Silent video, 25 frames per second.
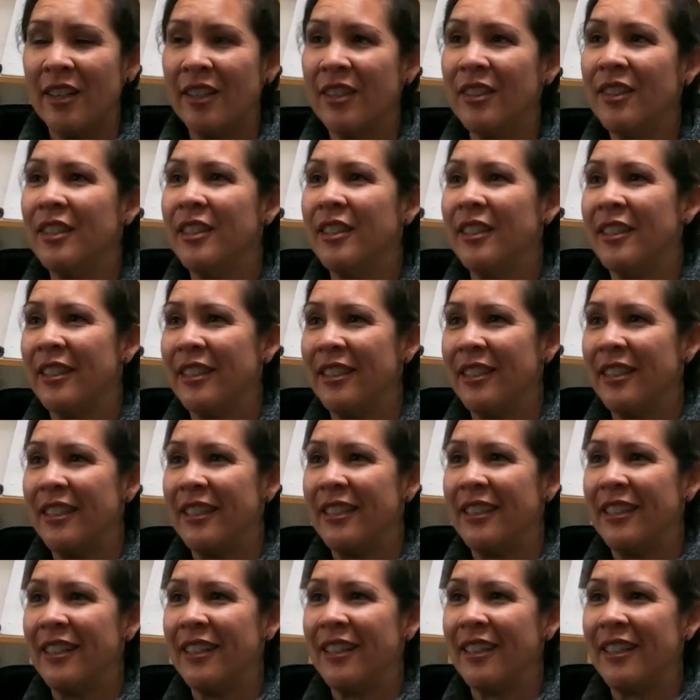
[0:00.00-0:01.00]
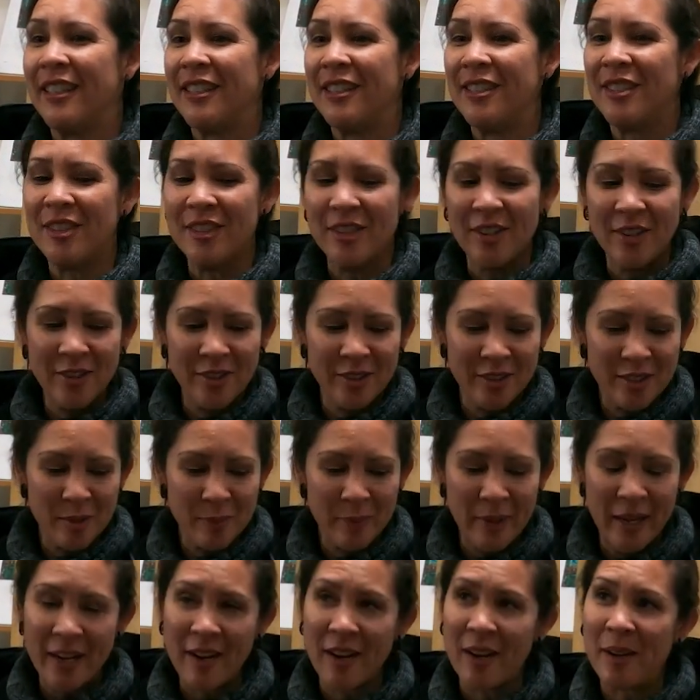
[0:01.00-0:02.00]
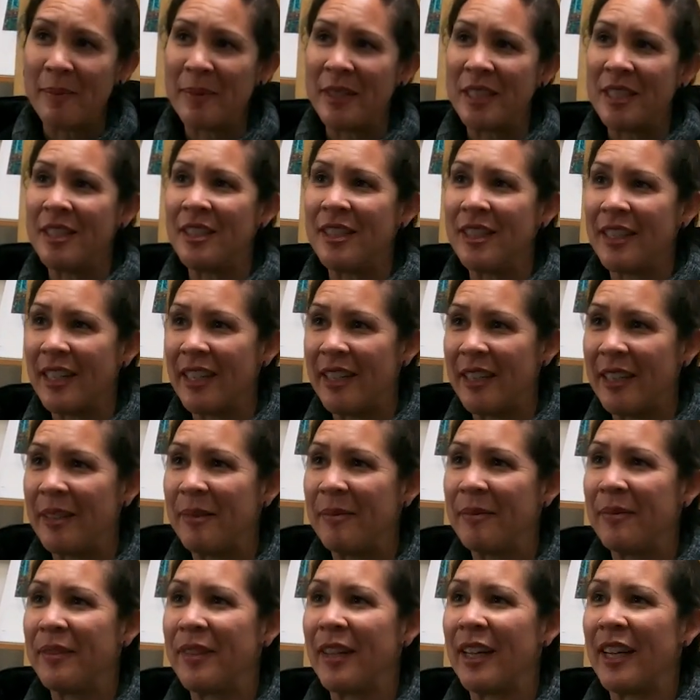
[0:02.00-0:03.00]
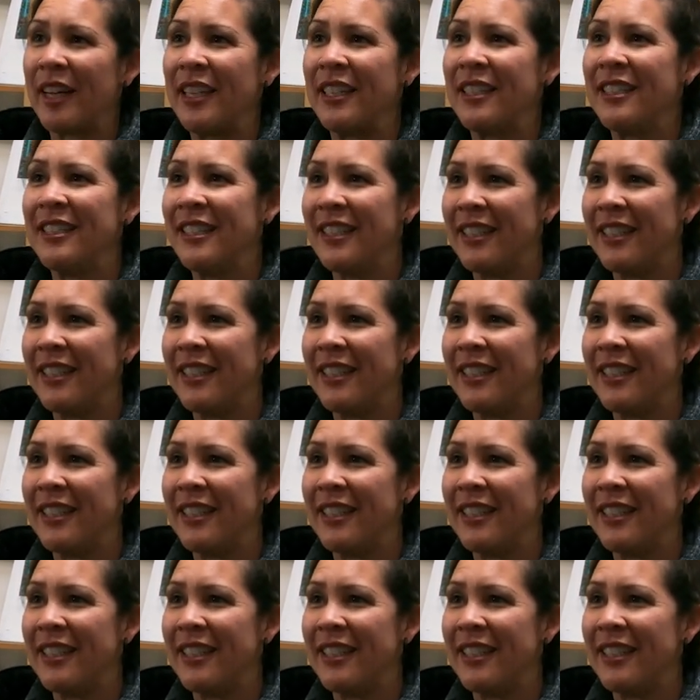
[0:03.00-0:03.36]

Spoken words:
earlier in the year. And so to pay homage to him, I